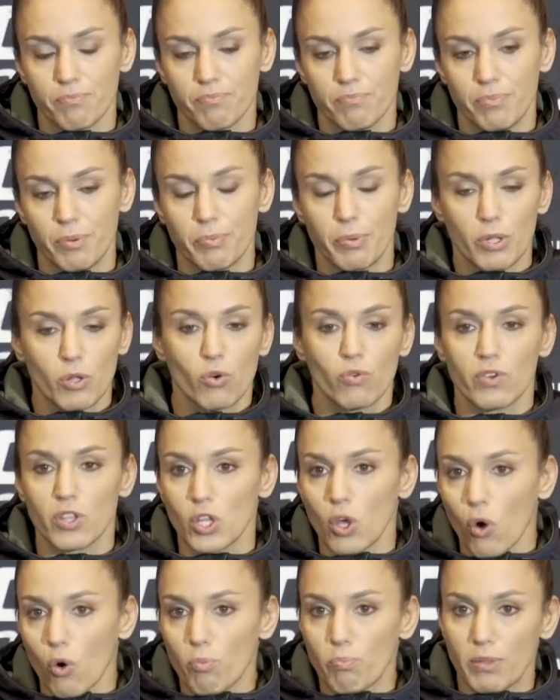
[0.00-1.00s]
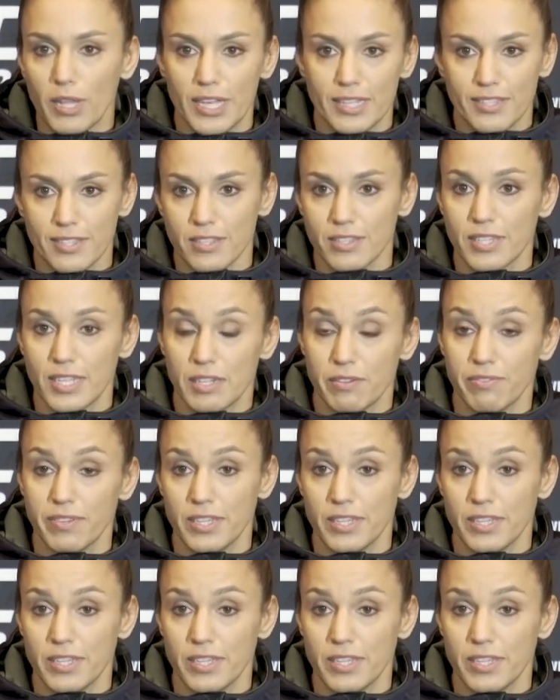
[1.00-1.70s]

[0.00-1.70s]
people who we know, places that